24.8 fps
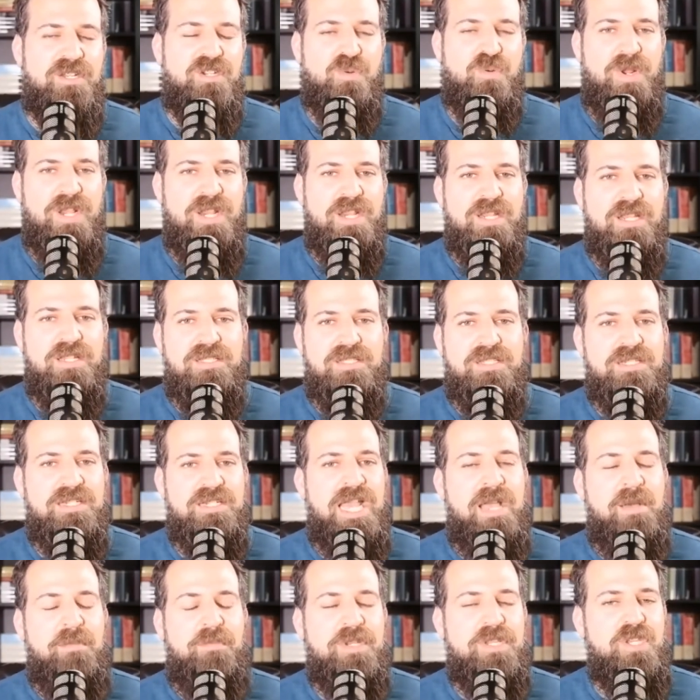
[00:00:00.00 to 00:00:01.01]
twig could
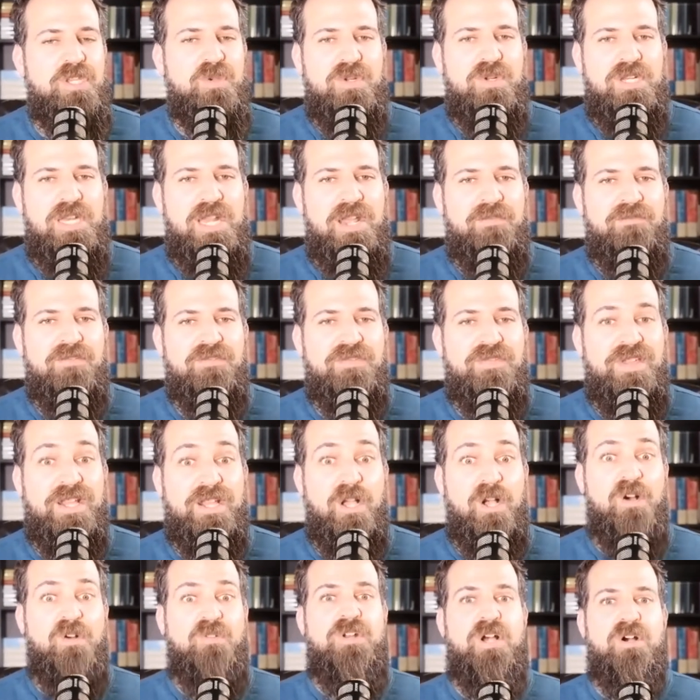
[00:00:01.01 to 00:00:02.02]
snap and you would never think,
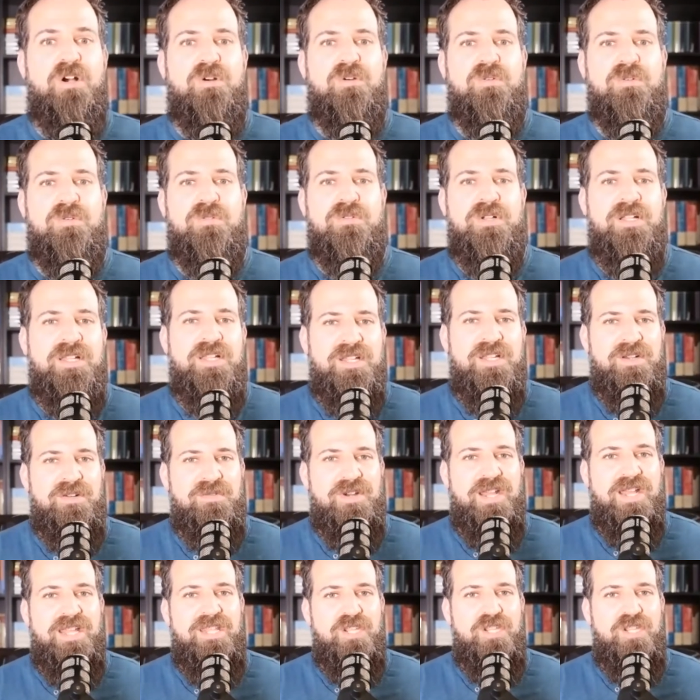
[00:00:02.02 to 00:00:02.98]
oh no, right?